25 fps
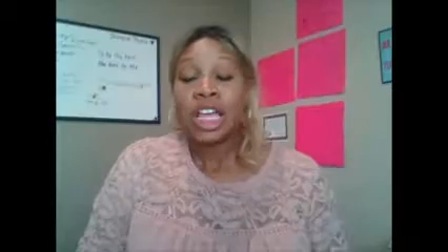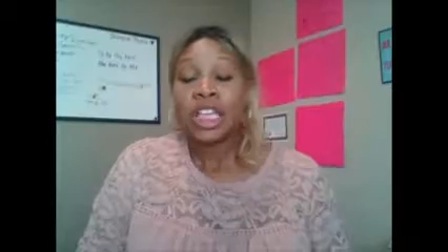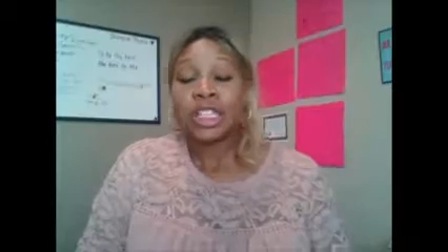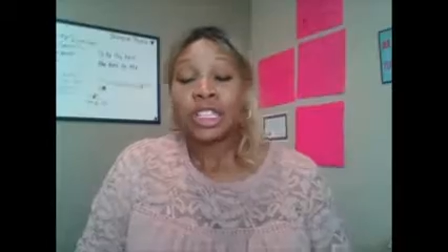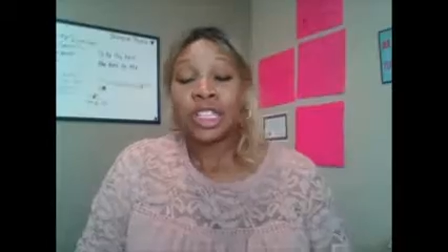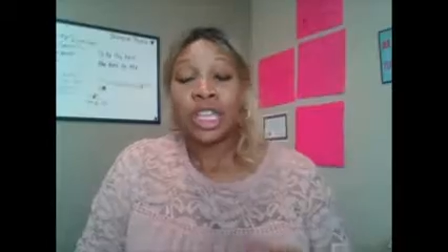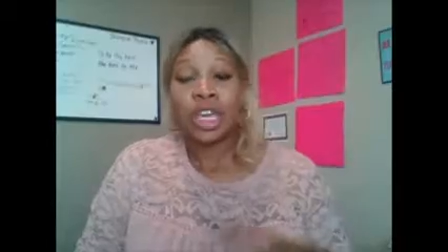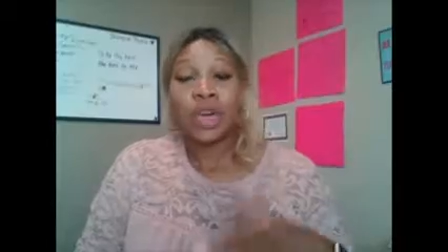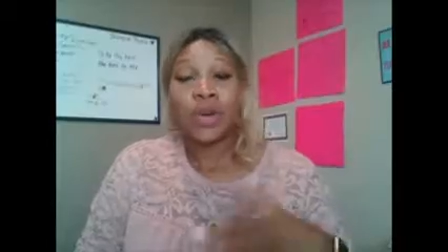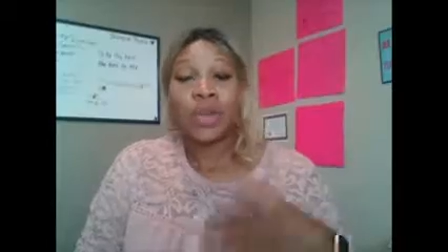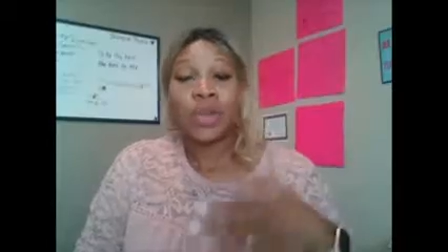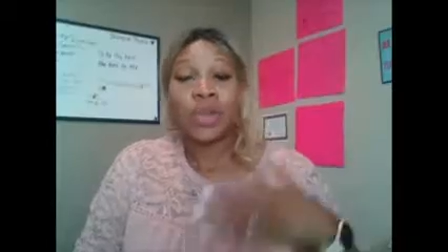
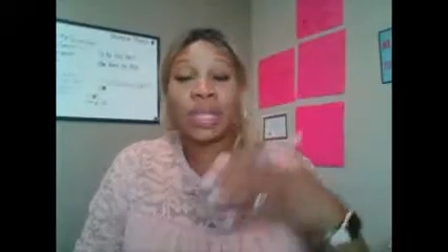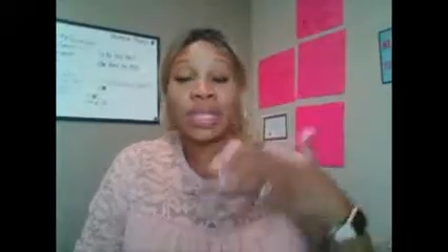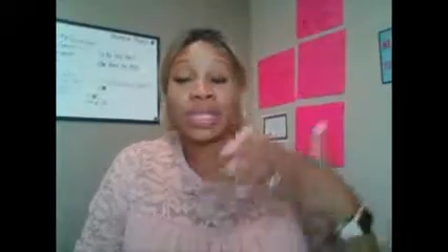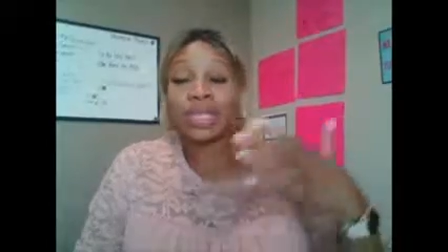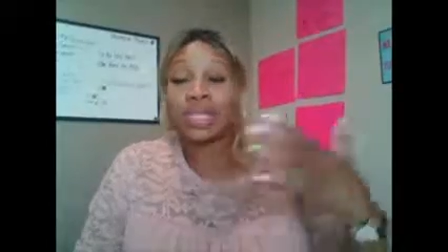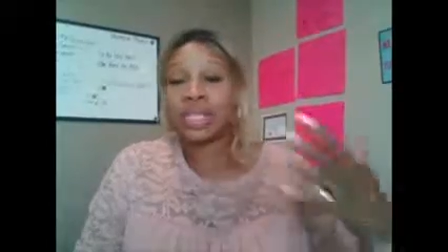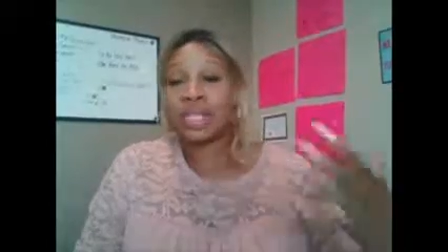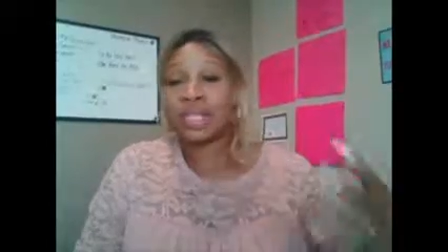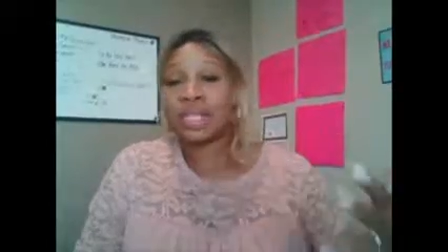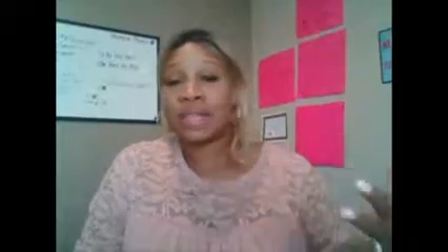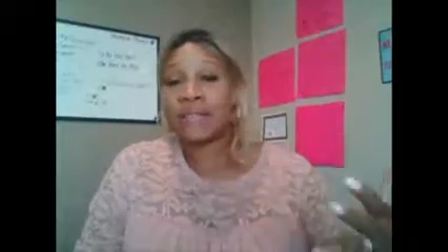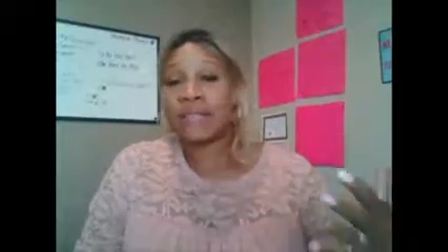So
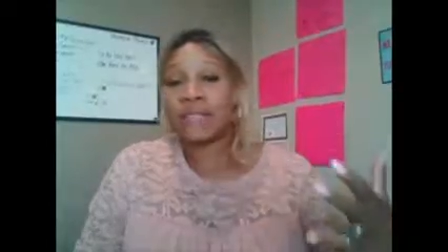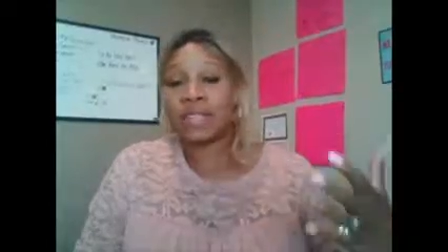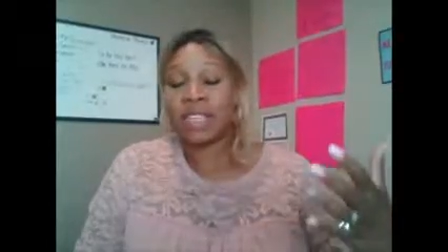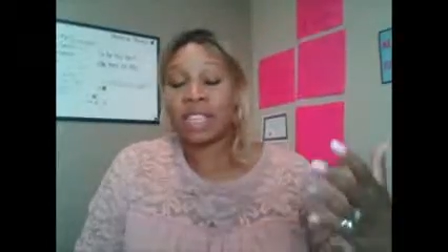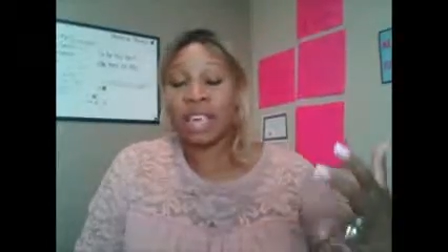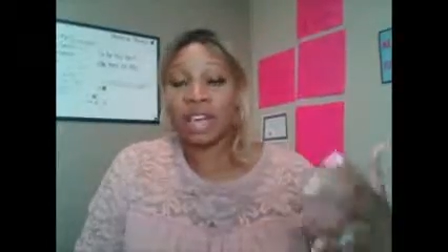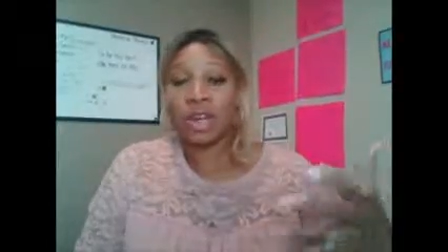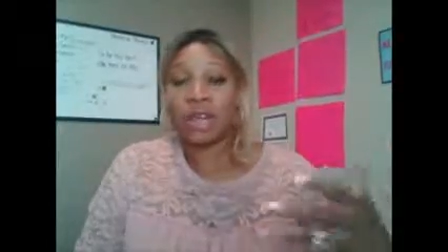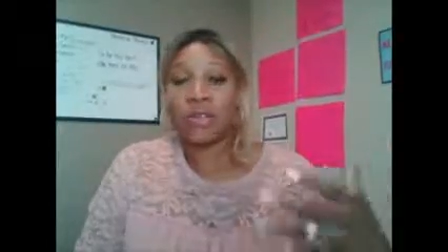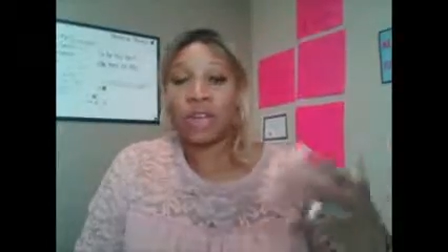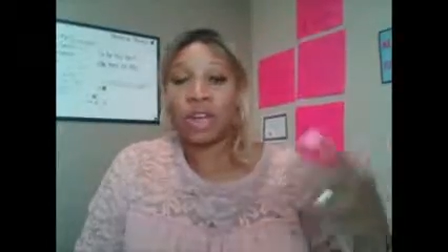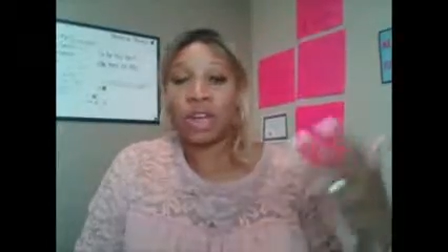this is
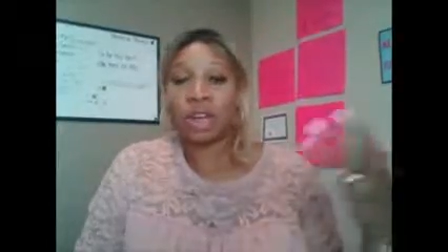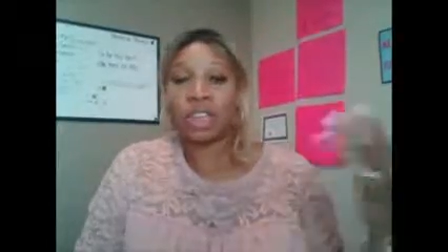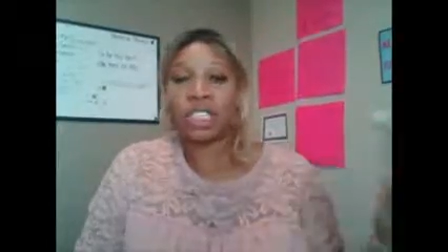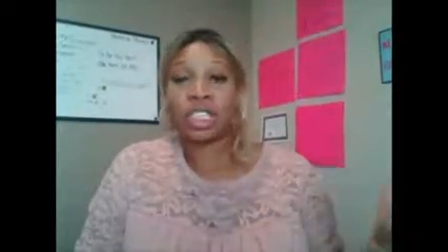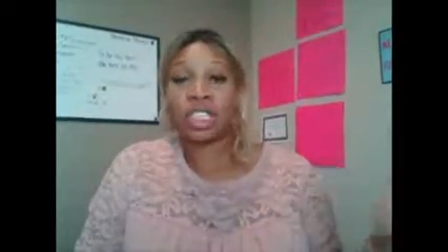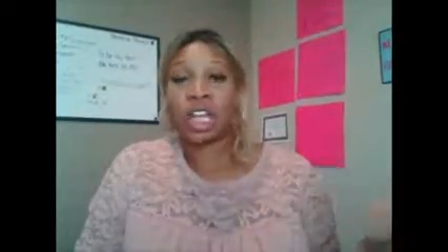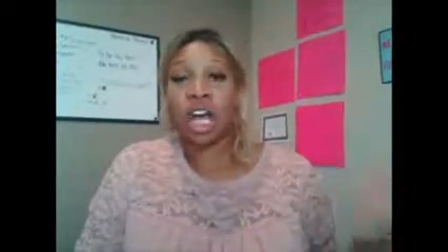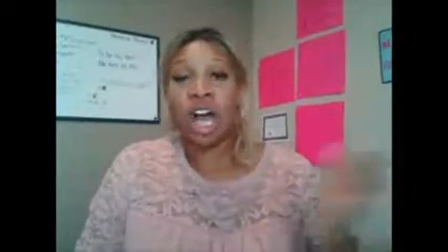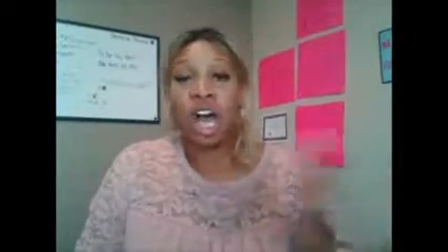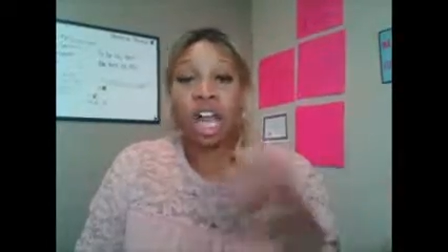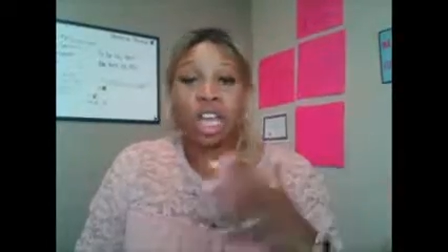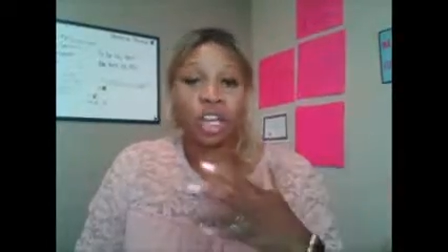something that
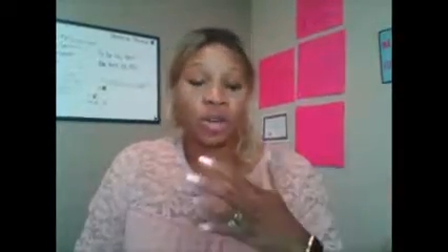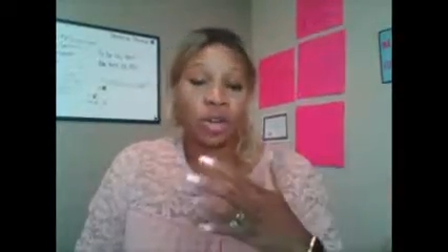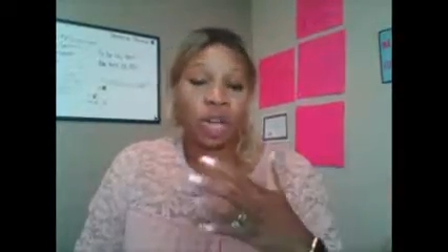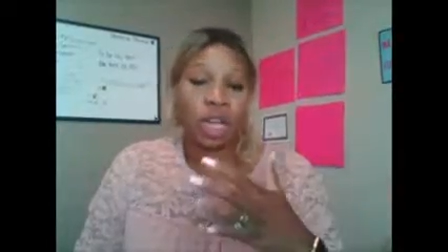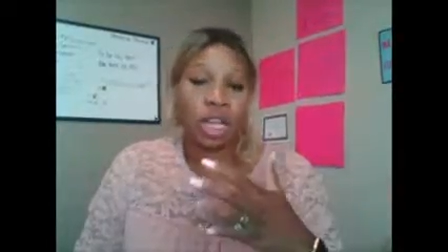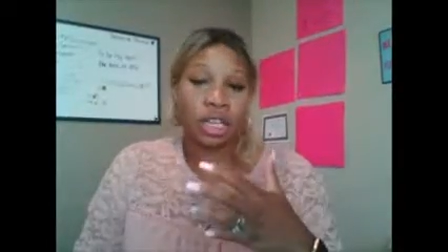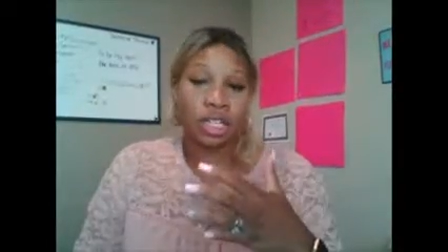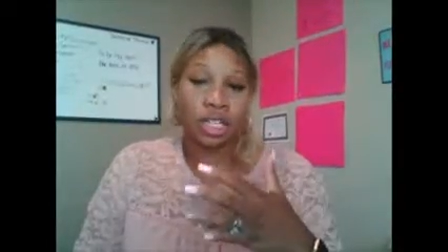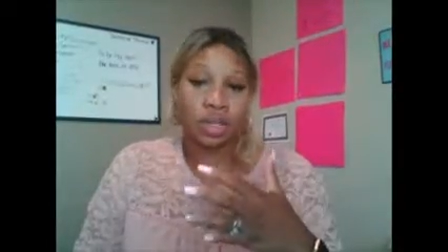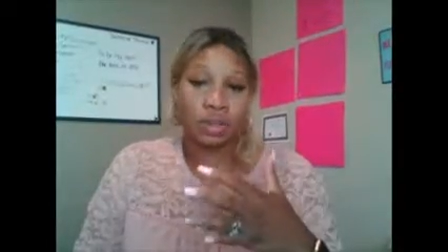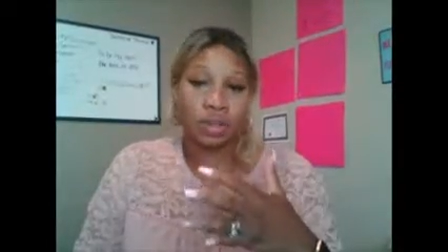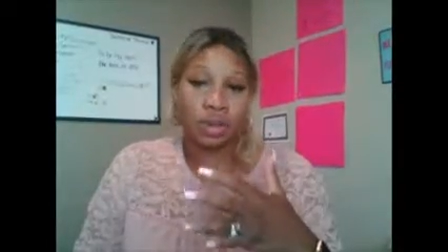works all
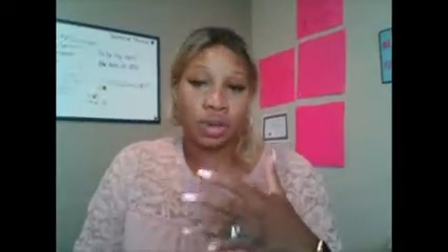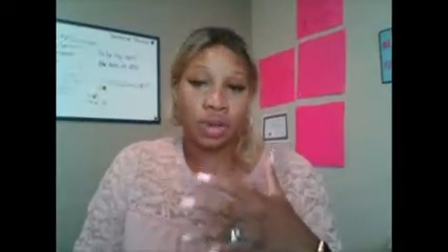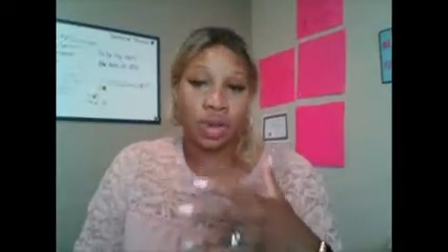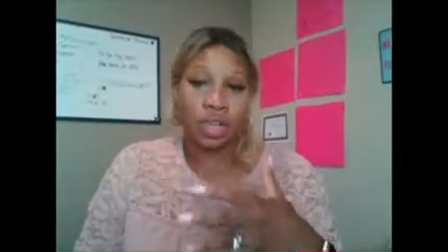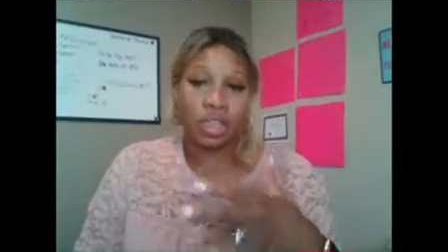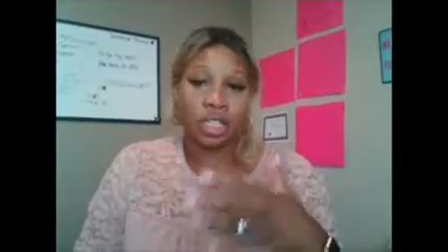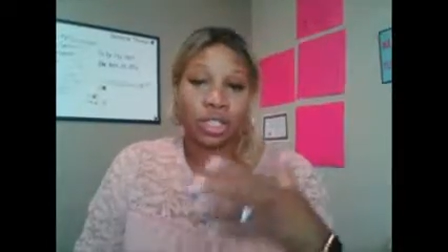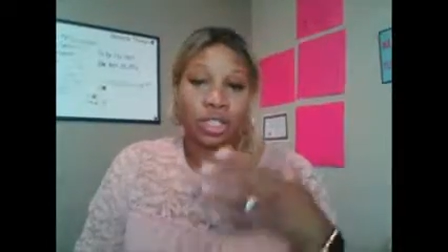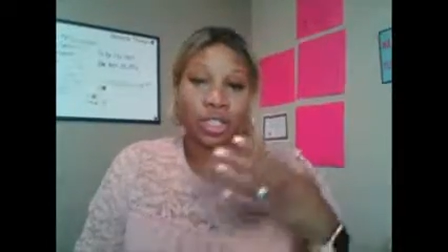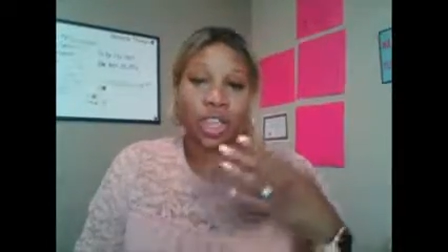across the board.